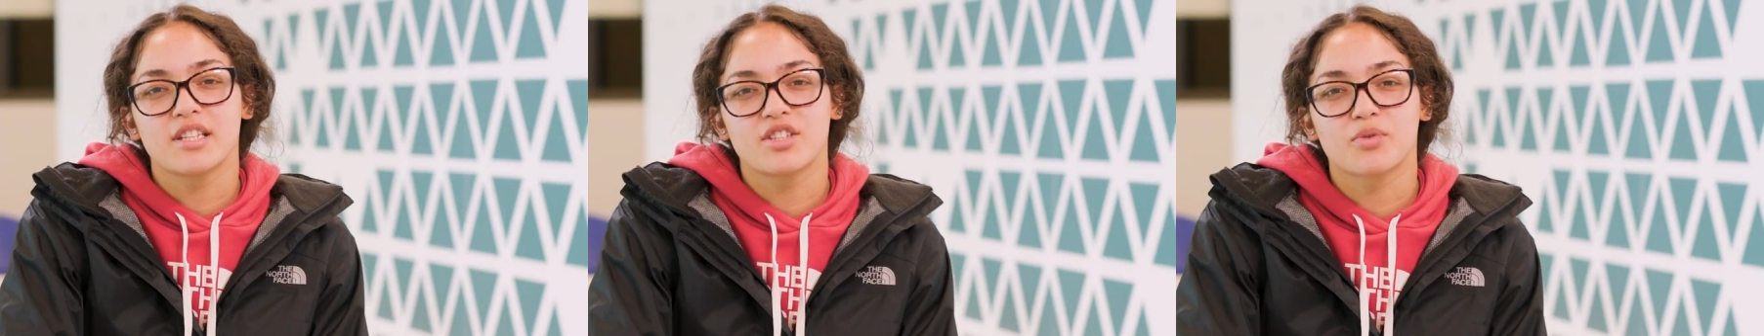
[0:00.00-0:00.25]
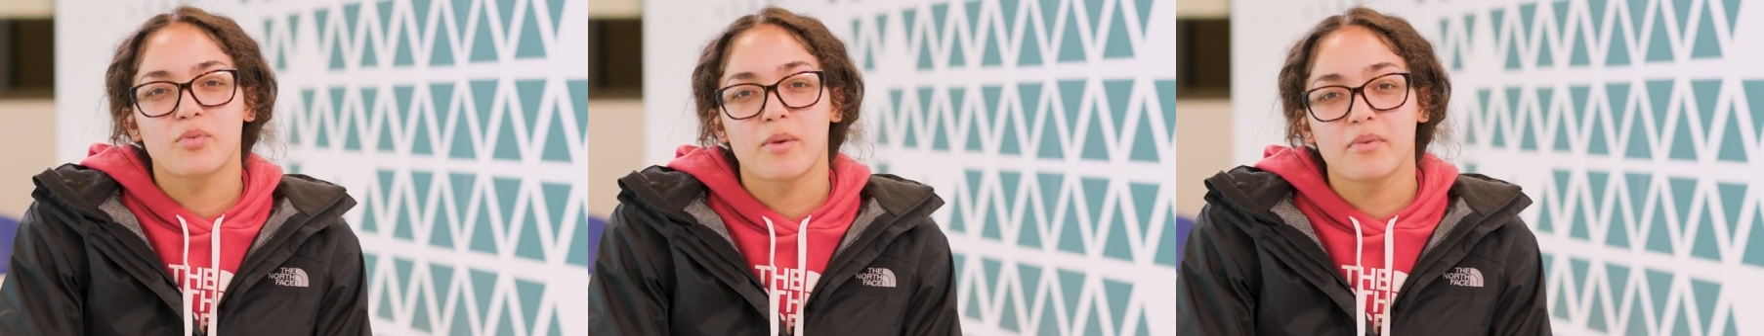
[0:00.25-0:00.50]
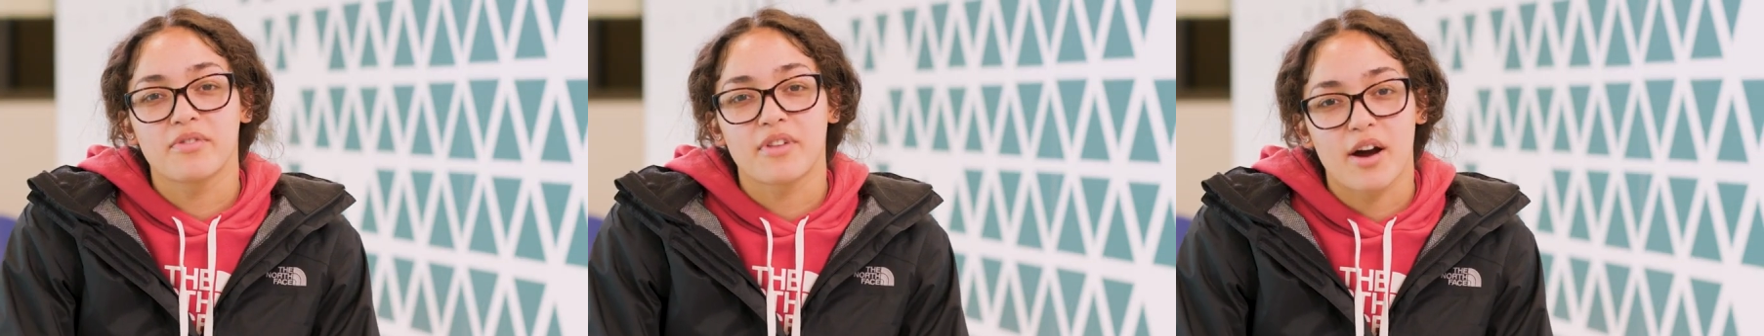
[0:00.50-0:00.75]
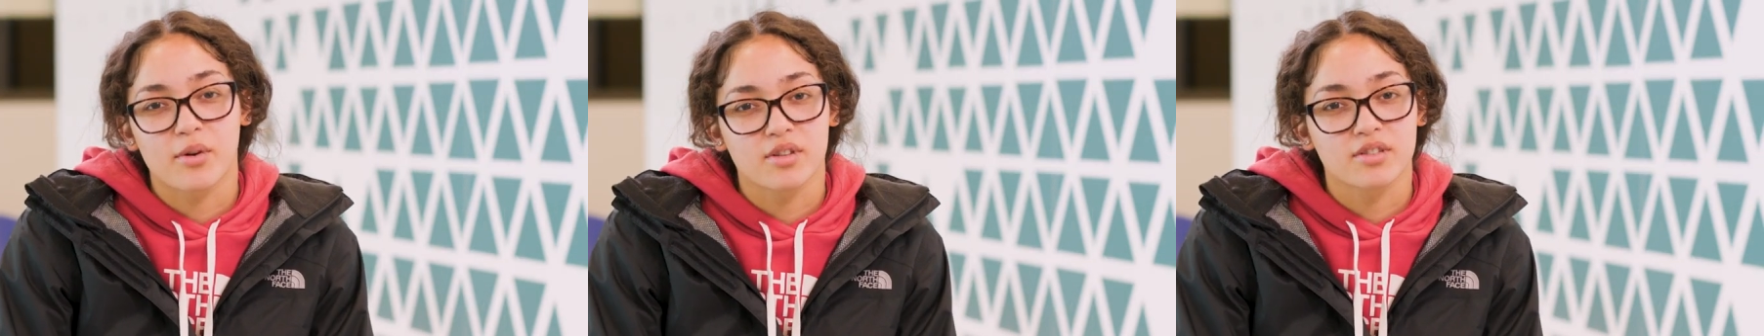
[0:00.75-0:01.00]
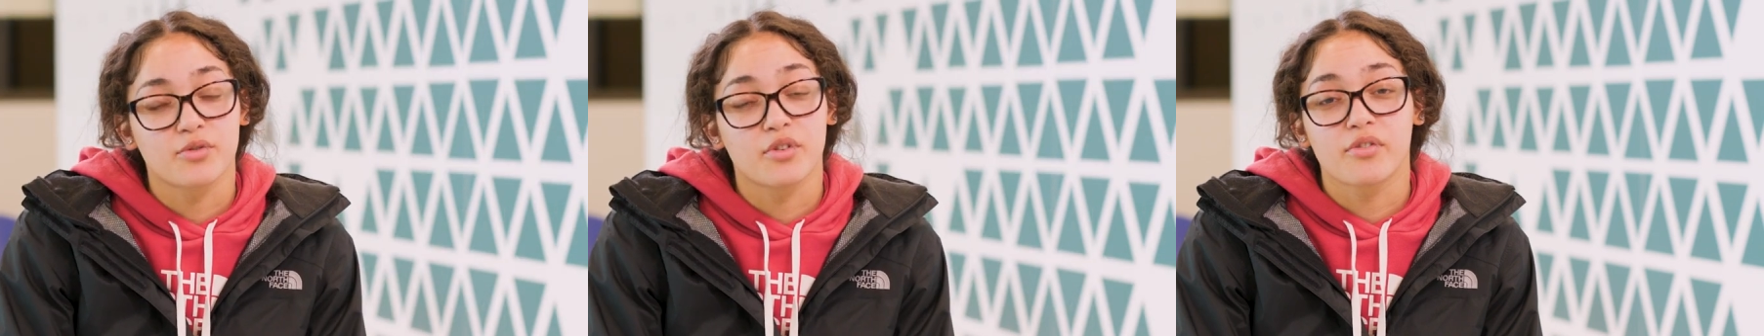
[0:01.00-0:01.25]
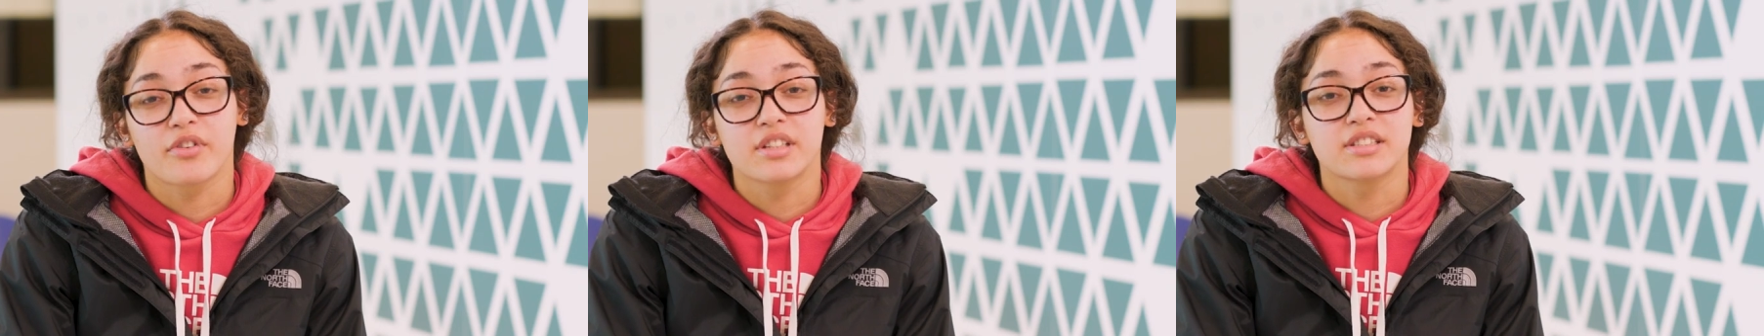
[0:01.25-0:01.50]
teacher brought me flowers for
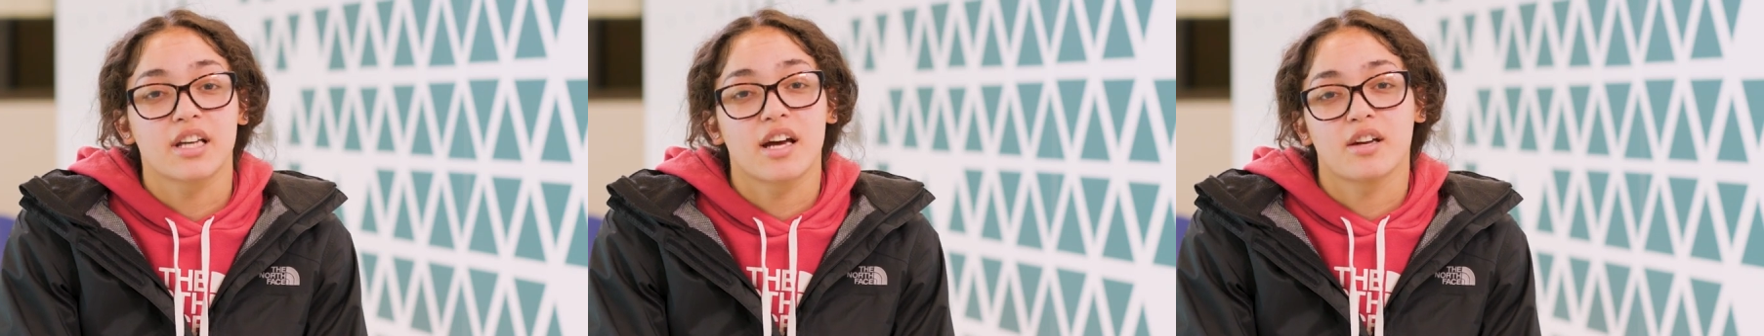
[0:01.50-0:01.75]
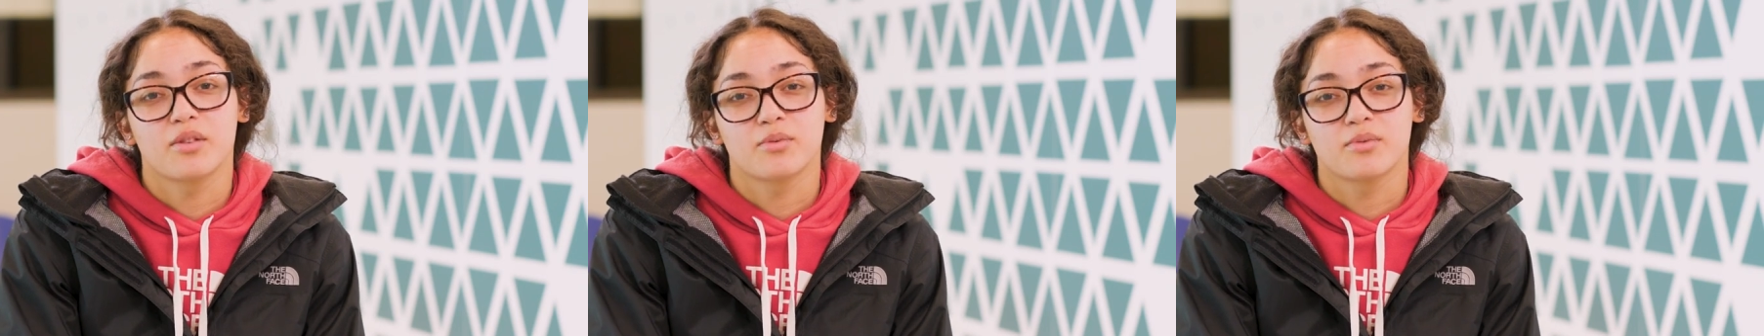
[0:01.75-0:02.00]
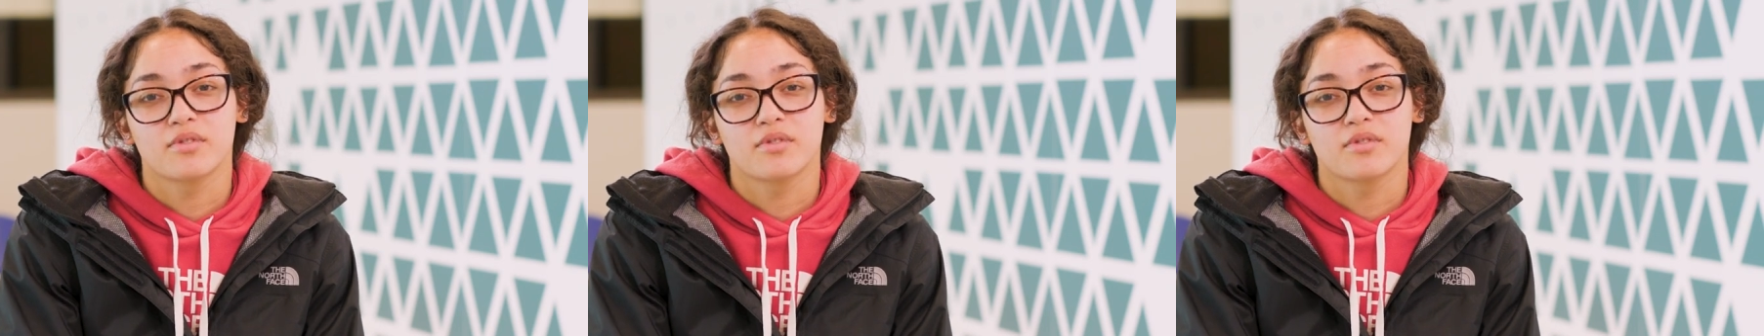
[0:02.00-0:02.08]
the first time,